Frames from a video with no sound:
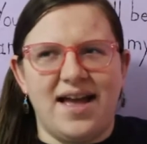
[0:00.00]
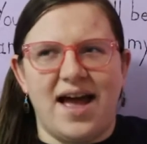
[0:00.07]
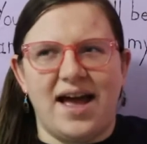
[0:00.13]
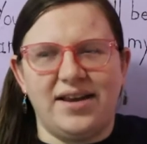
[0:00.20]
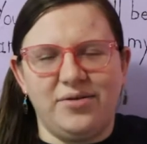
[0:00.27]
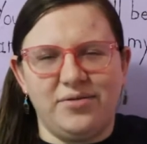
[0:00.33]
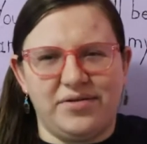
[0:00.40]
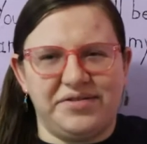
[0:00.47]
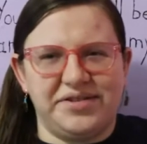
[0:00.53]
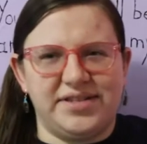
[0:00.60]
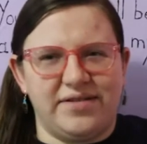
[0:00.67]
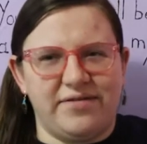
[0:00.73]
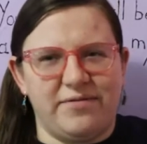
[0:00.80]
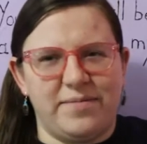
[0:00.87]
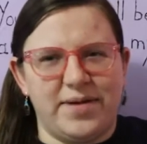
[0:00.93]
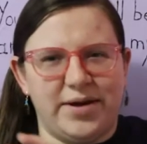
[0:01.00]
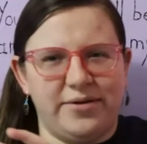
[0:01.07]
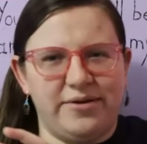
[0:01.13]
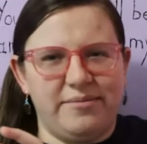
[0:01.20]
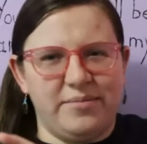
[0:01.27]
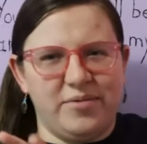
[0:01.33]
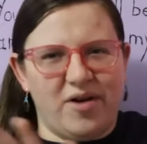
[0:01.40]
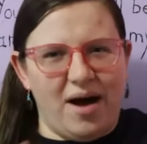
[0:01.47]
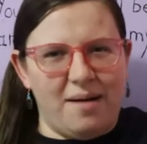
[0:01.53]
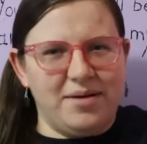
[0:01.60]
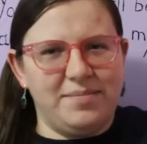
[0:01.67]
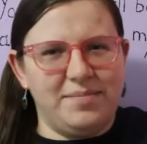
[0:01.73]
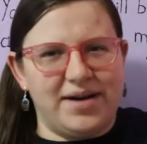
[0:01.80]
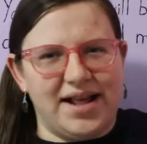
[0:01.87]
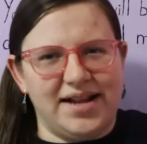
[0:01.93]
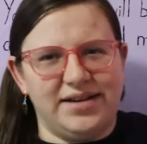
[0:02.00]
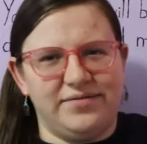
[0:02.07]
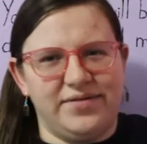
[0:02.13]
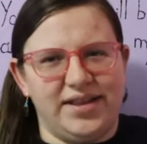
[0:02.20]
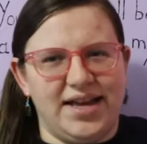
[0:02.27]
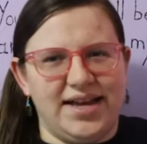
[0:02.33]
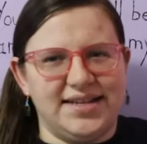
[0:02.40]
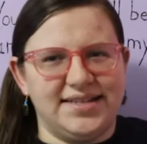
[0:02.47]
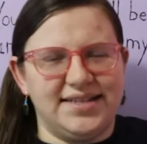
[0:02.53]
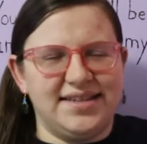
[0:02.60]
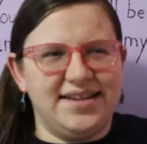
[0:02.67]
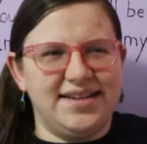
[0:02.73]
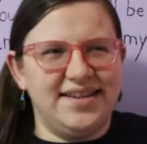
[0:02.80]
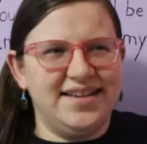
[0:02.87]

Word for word: I knew there was stuff about Muhammad, but I didn't realize,